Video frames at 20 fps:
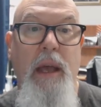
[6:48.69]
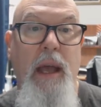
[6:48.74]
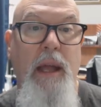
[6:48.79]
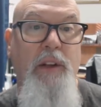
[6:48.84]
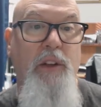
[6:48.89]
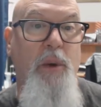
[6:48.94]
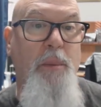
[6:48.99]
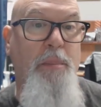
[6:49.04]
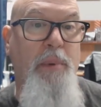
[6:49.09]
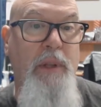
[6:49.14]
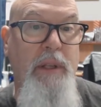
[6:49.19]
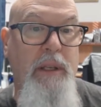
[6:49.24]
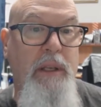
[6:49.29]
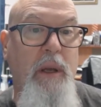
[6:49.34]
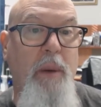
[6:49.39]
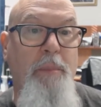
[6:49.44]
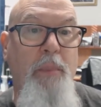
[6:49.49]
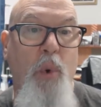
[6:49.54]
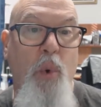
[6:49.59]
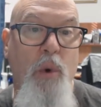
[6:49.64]
and
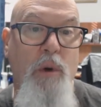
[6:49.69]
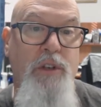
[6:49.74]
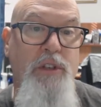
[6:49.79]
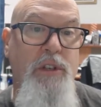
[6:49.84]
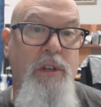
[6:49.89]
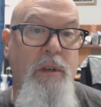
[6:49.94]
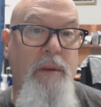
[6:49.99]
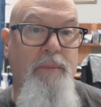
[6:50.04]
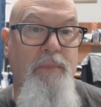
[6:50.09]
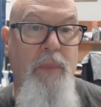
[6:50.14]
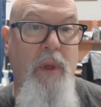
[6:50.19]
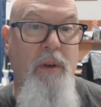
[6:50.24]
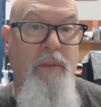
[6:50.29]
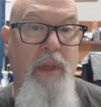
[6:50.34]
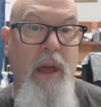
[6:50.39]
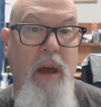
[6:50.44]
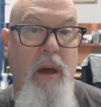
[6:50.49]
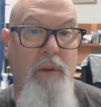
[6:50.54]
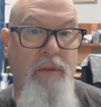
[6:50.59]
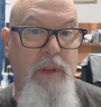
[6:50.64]
complete a portion
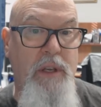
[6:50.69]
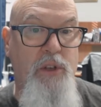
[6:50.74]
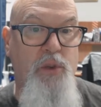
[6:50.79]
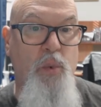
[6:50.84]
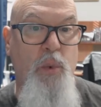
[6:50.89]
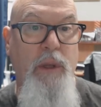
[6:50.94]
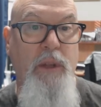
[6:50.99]
of each